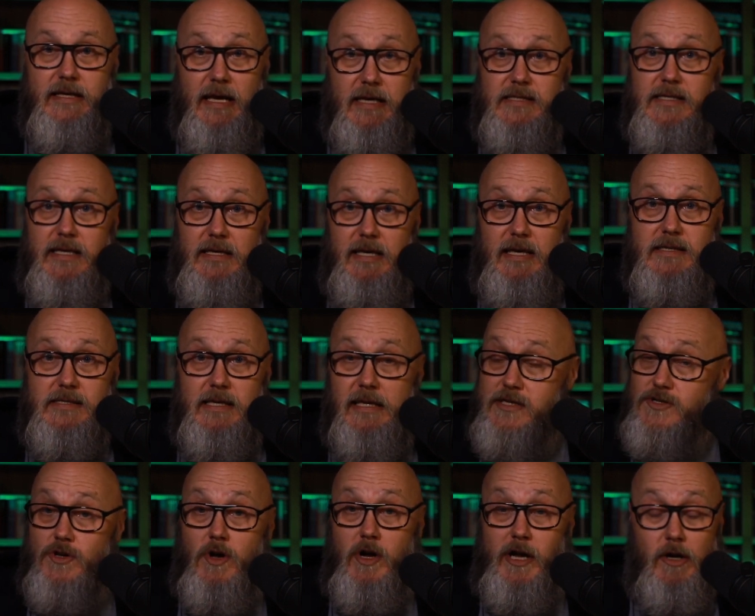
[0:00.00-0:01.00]
Yes, he needs it.
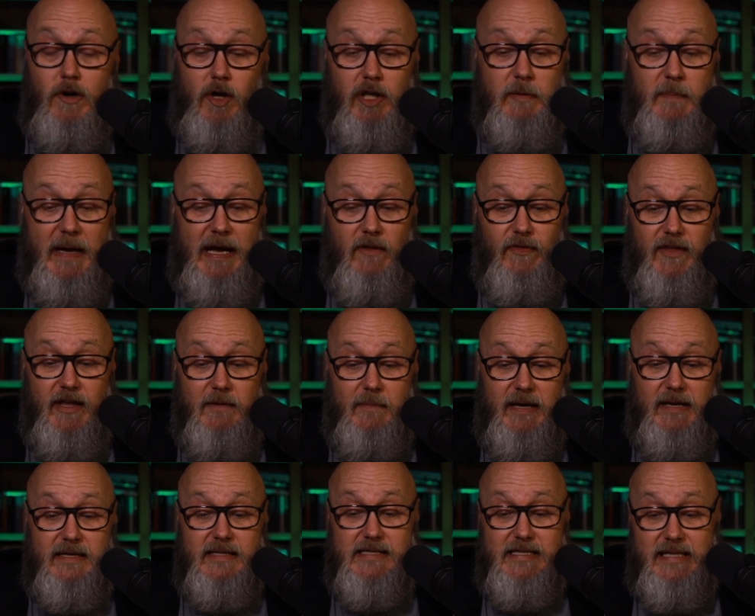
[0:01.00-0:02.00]
He's talking all about that,
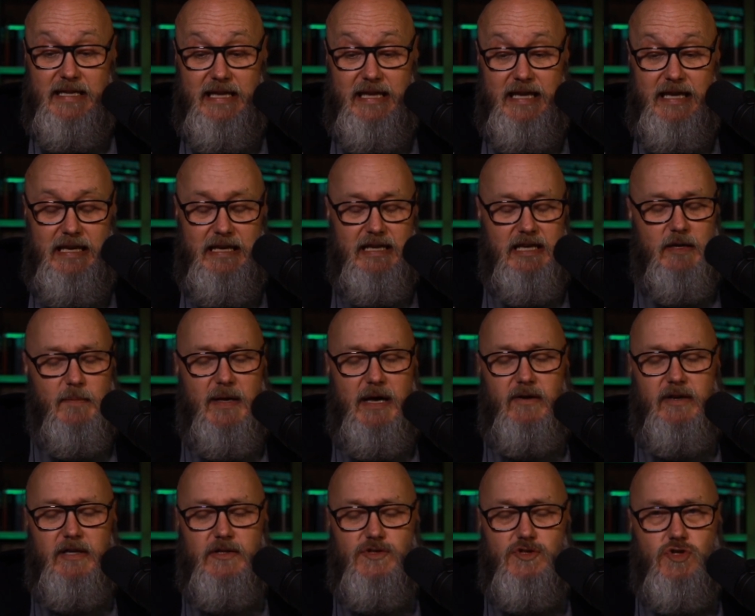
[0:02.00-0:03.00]
about his need and
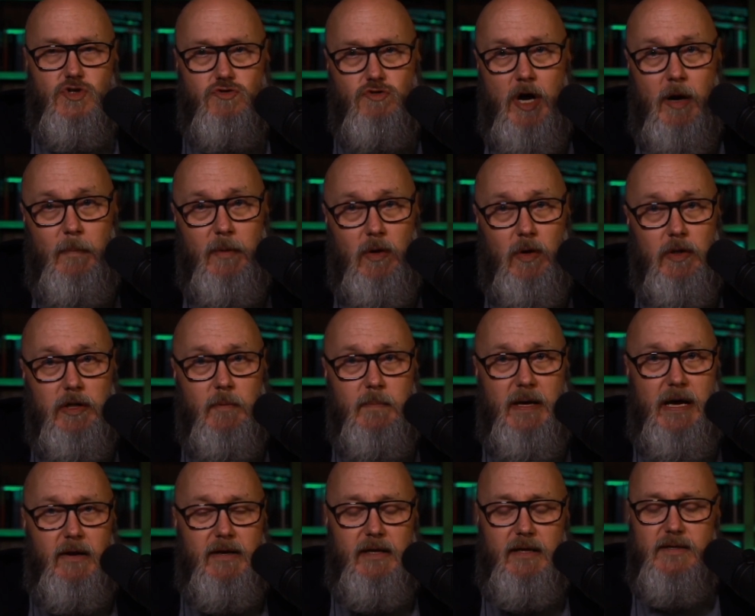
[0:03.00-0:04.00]
about his trouble,
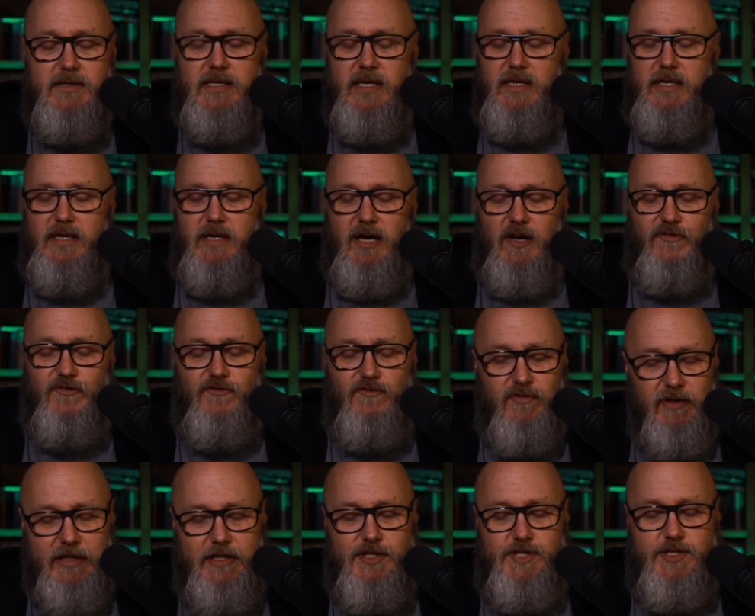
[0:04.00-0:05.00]
about his
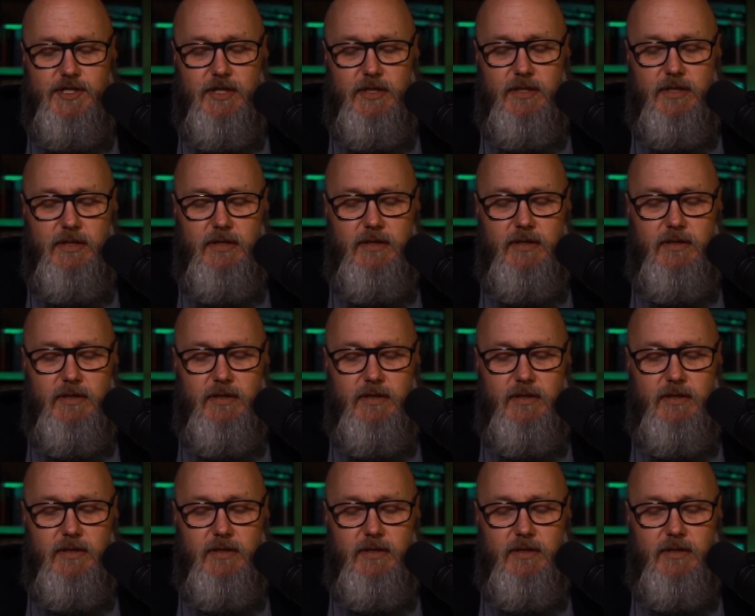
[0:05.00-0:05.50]
affliction.